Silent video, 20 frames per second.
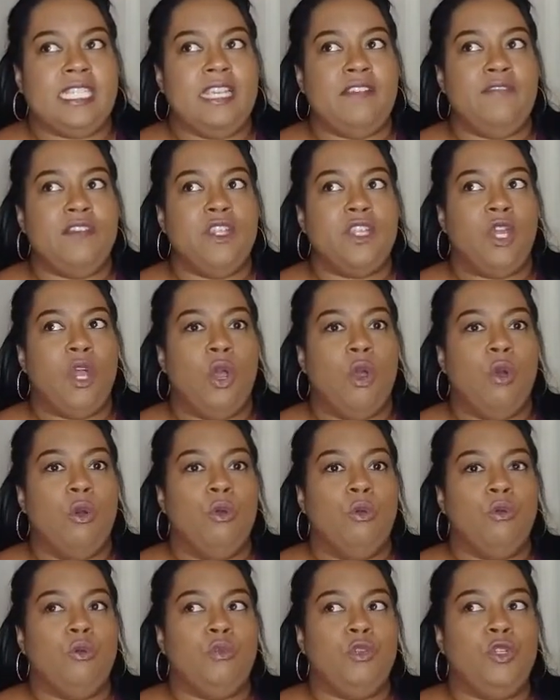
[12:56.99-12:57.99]
even
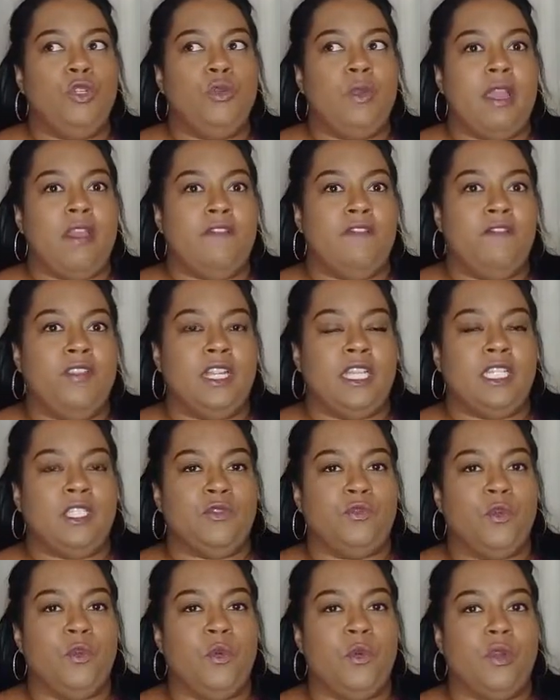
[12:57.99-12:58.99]
though you have feelings
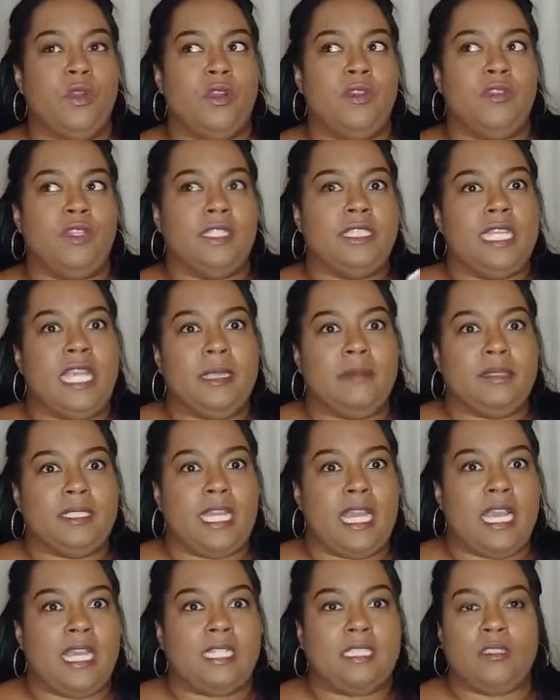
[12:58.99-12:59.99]
for the same
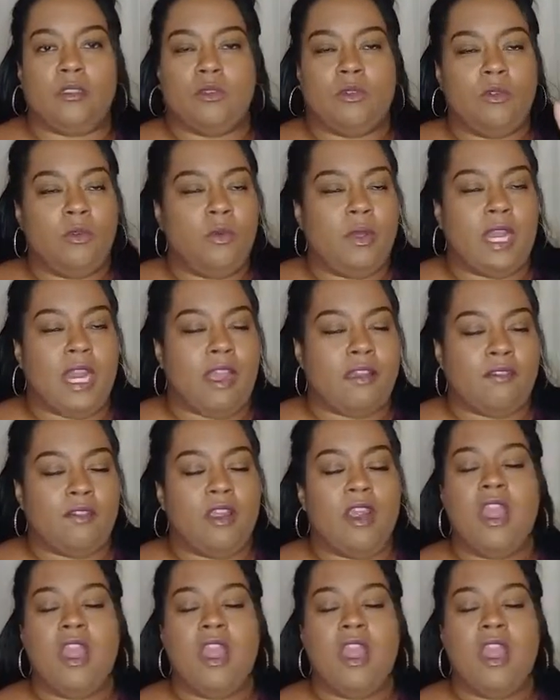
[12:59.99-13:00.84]
sex, whatever.